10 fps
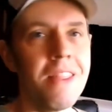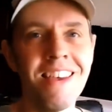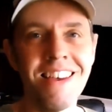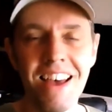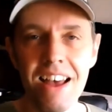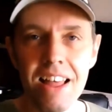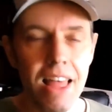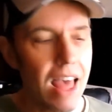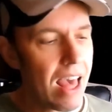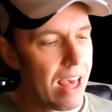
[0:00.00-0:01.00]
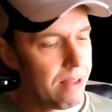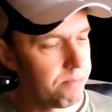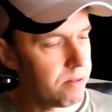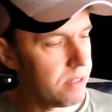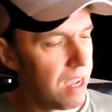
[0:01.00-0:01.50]
But
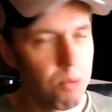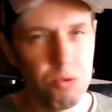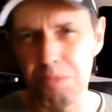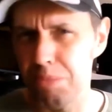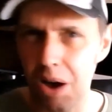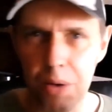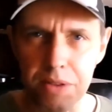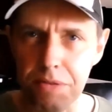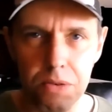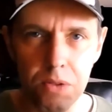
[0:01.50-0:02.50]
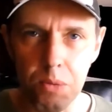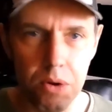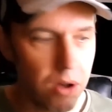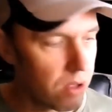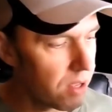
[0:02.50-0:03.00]
yeah, I wouldn't part with it for all the
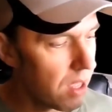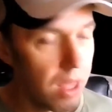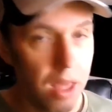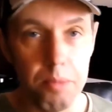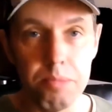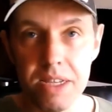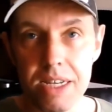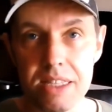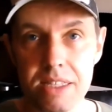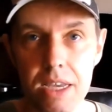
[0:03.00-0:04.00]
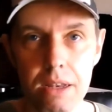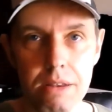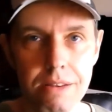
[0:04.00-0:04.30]
world, particularly tin.